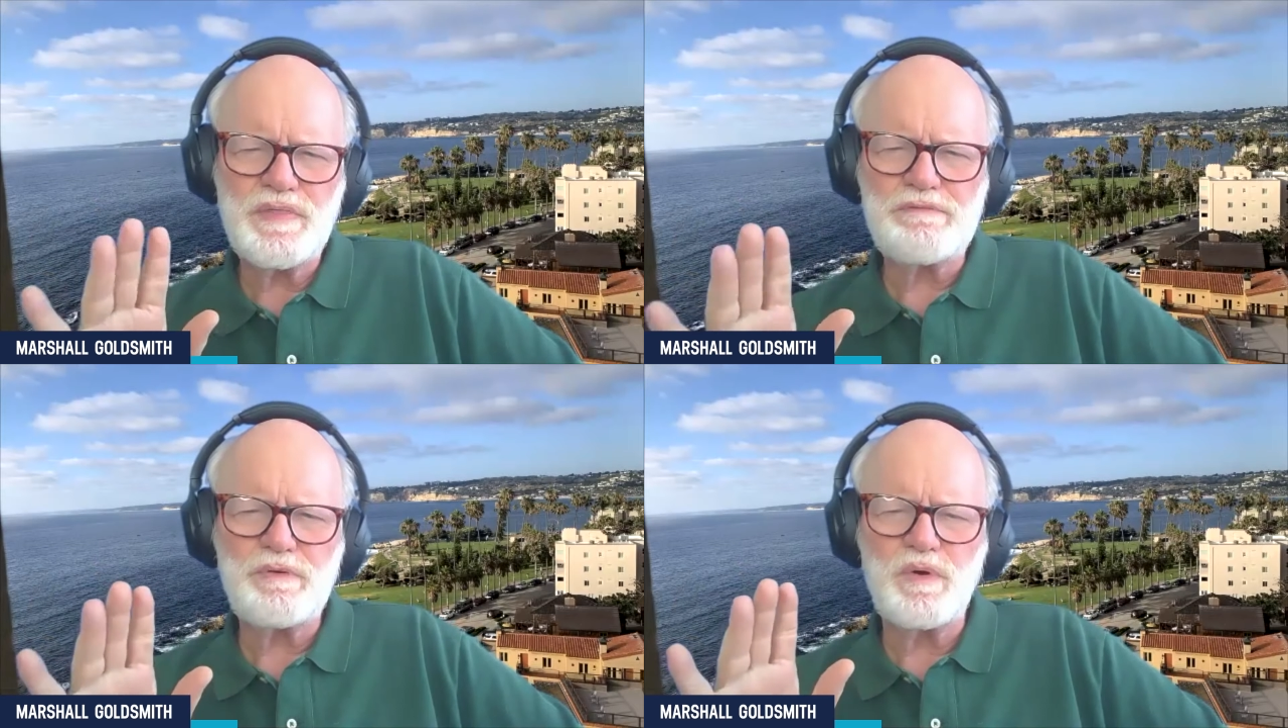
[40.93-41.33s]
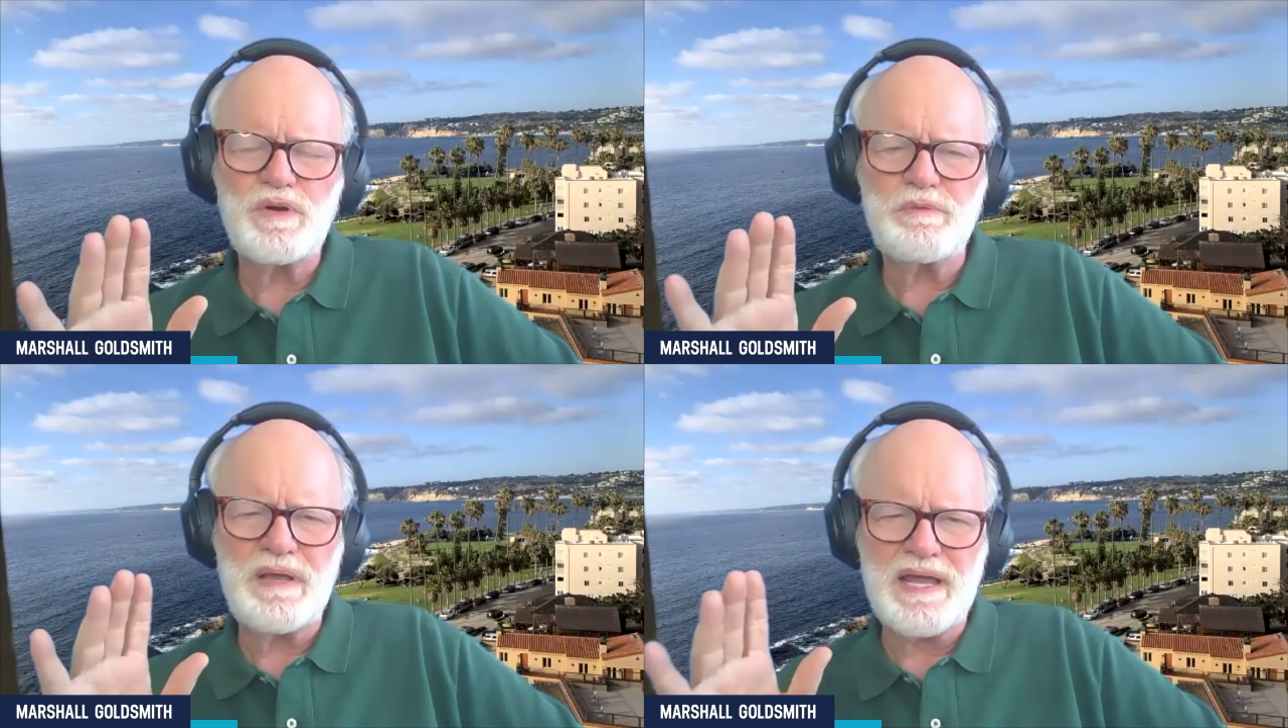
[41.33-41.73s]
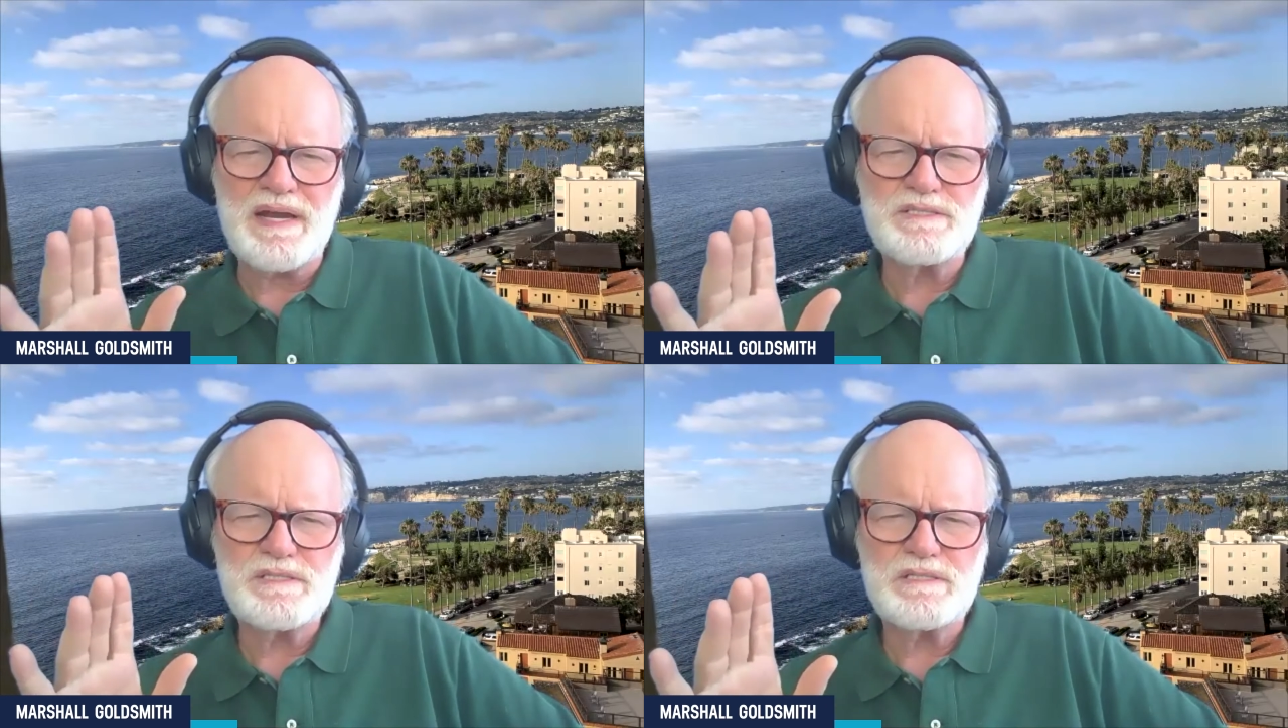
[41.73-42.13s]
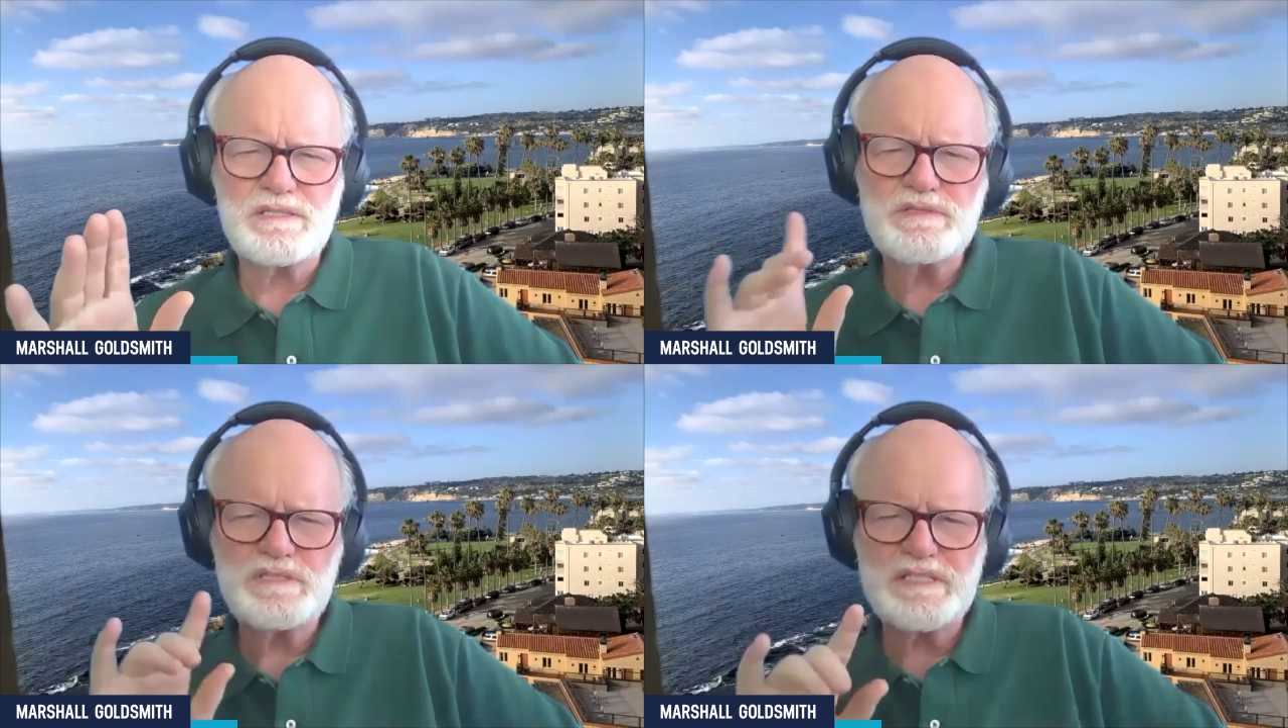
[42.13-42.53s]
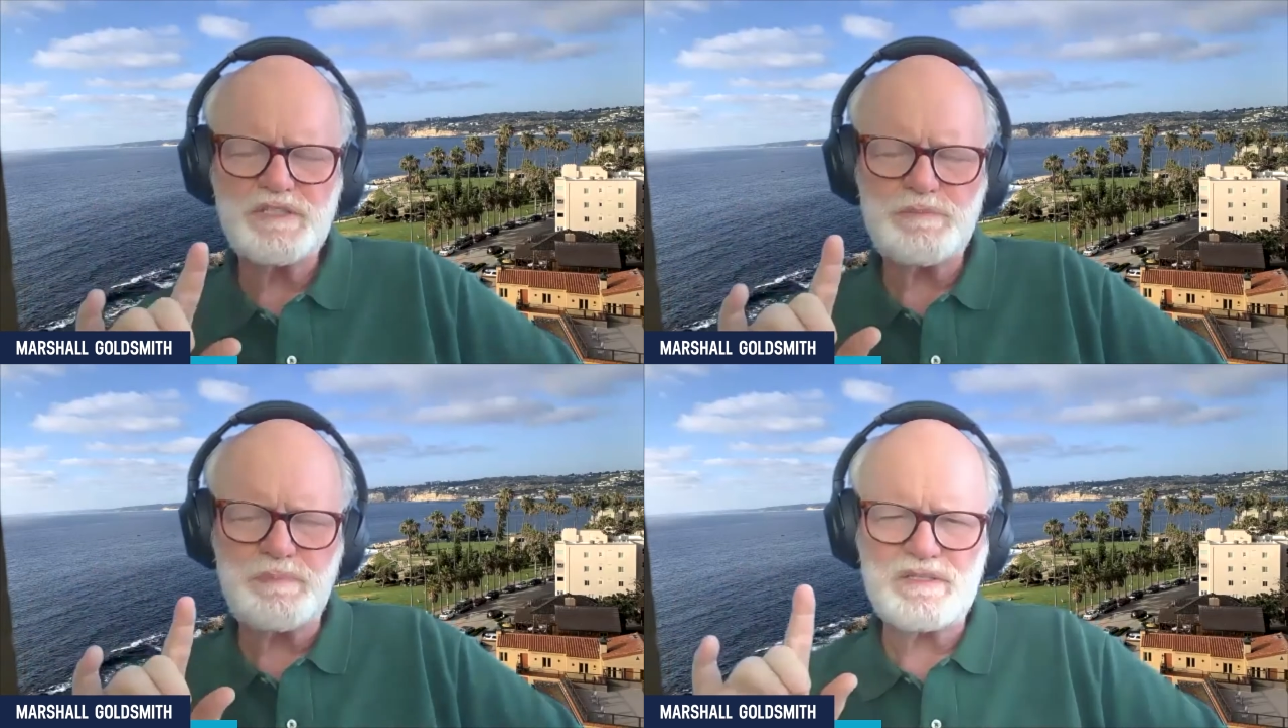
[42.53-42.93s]
with everyone you manage on
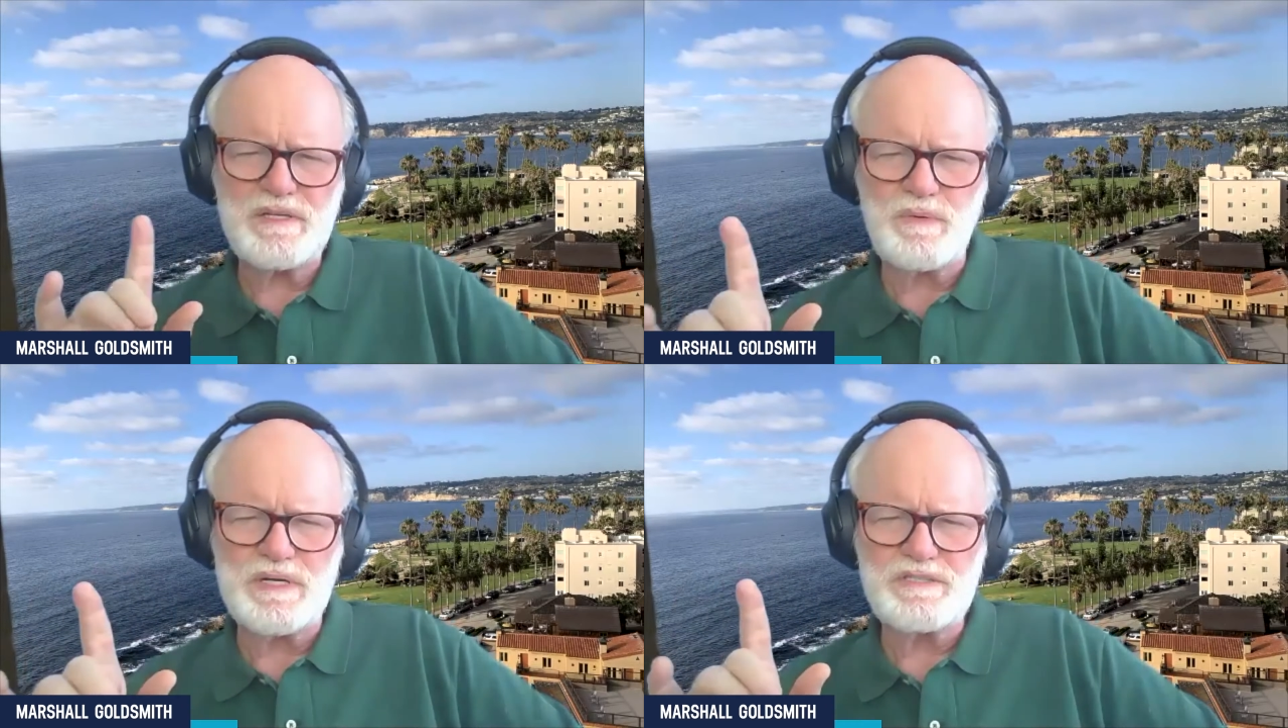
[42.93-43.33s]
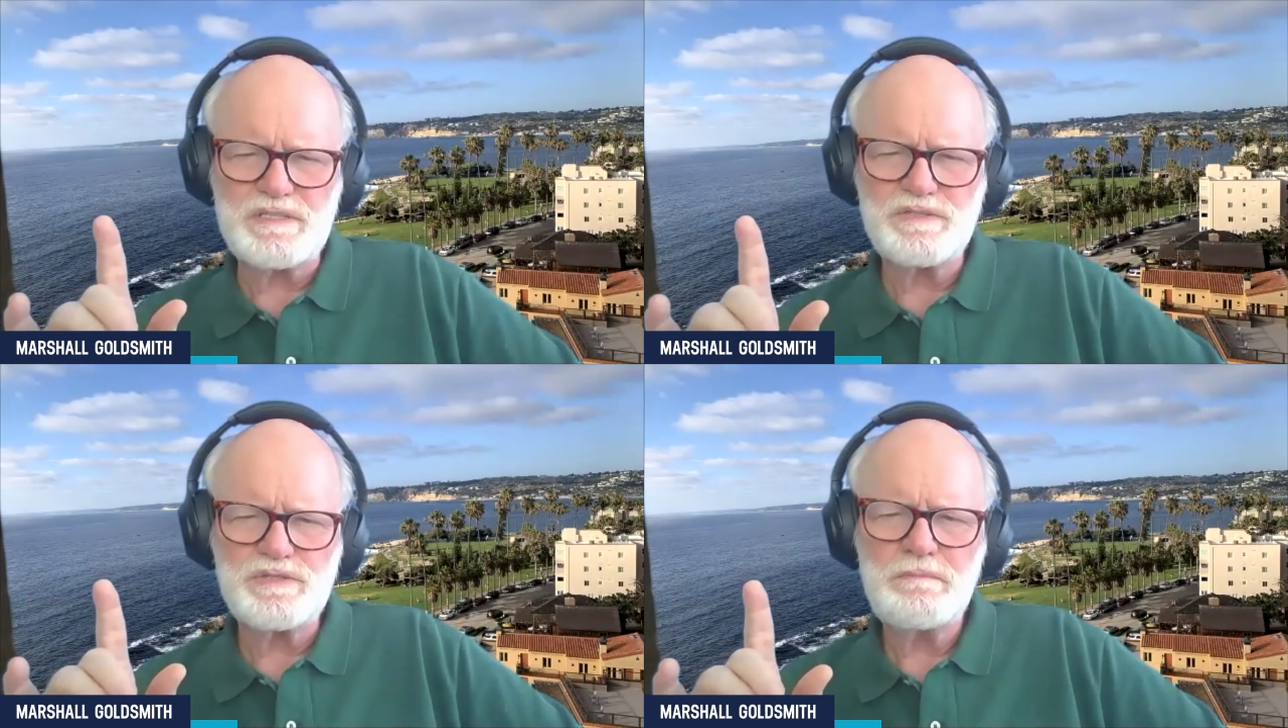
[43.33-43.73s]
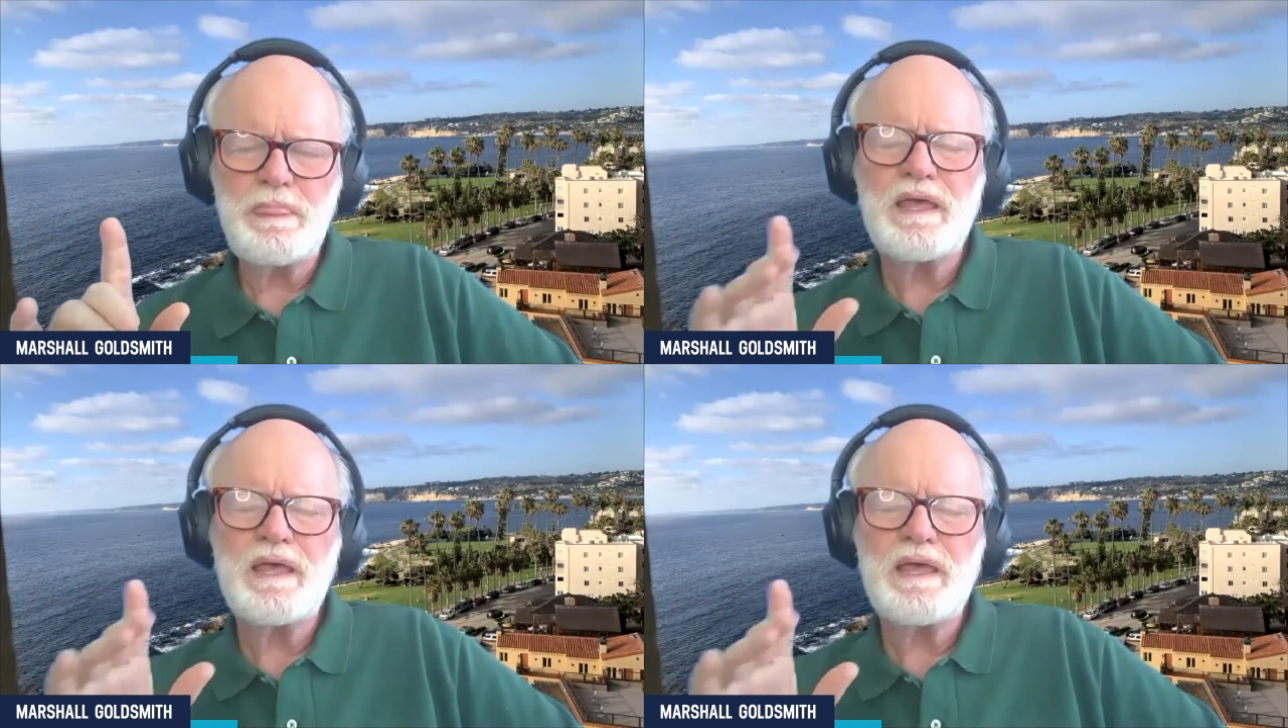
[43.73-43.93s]
six basic questions.